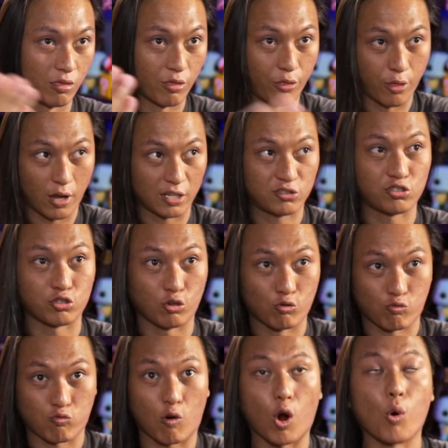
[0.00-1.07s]
thus
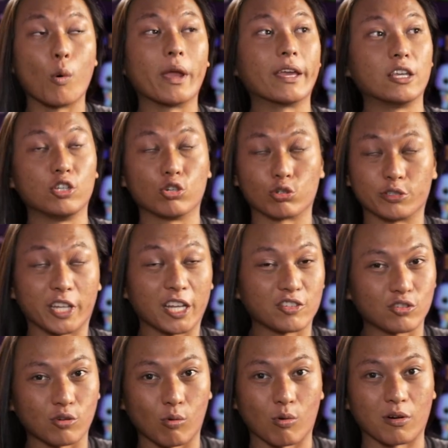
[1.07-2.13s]
growing your
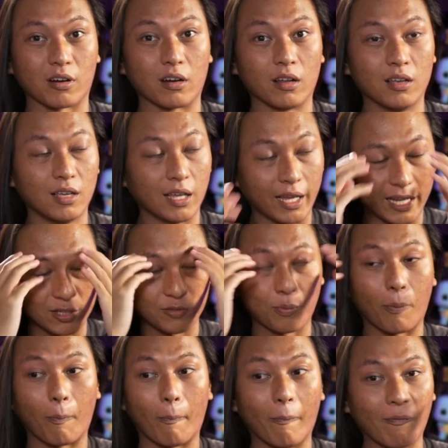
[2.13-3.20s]
Discord. It's
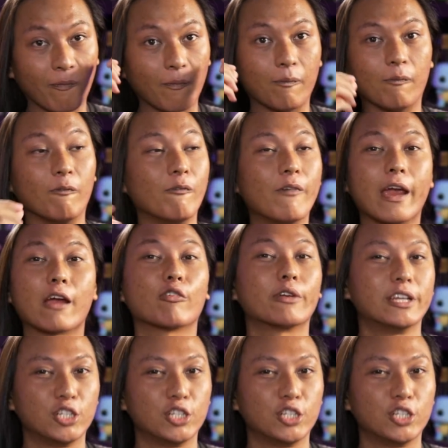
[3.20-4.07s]
very